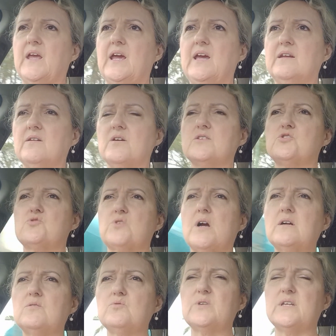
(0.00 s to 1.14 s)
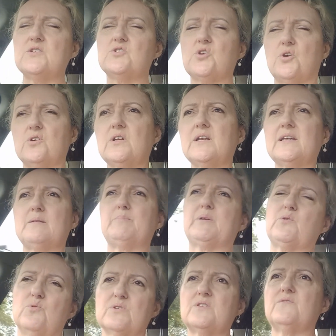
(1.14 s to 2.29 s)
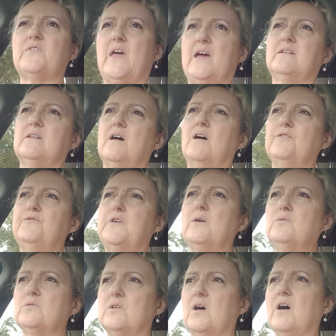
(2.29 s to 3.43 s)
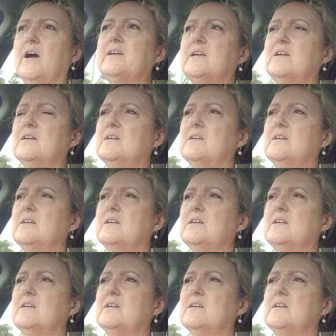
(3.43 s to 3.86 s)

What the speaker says: And I struggled internally because of that. I felt like